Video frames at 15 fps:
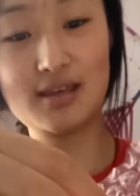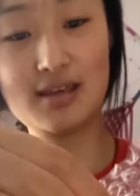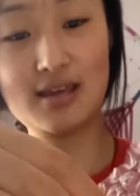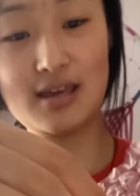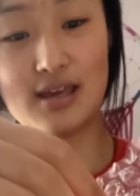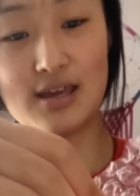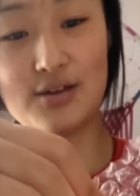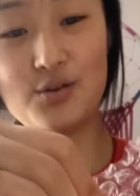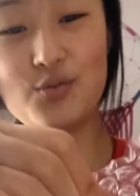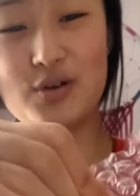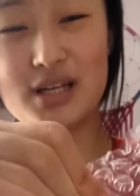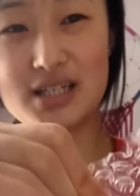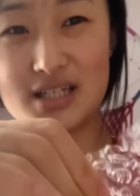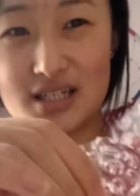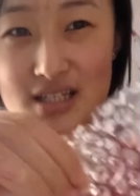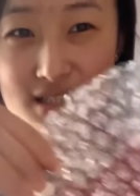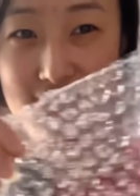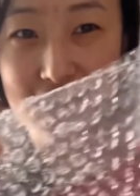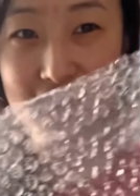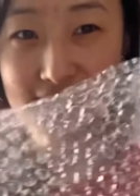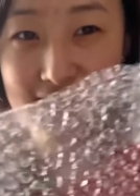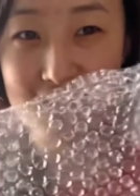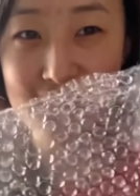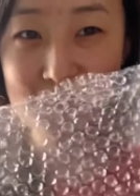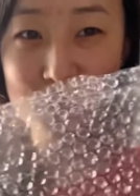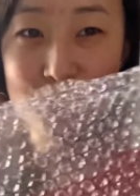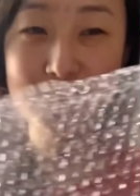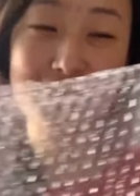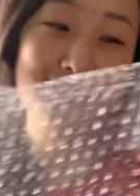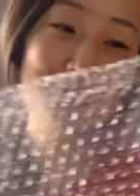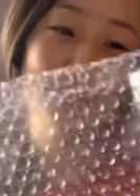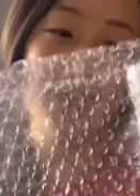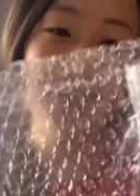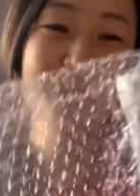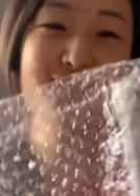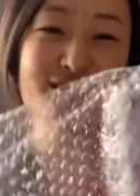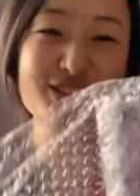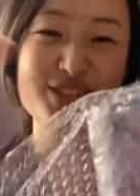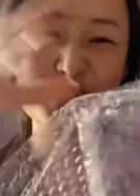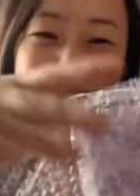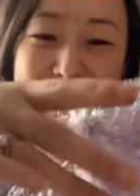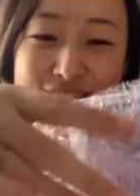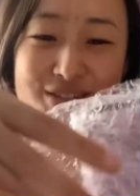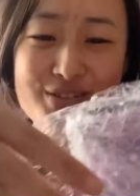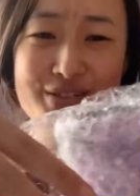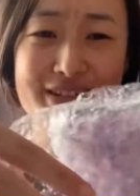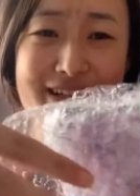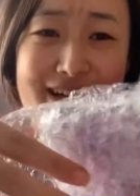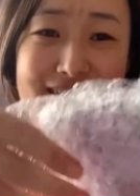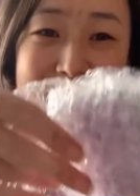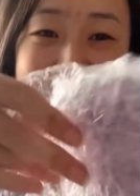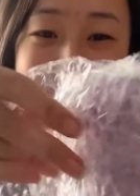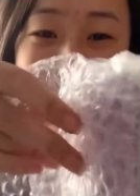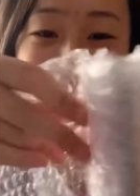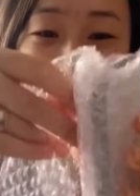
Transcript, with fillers: everyone does, I guess. Okay, I'm just going to show you guys.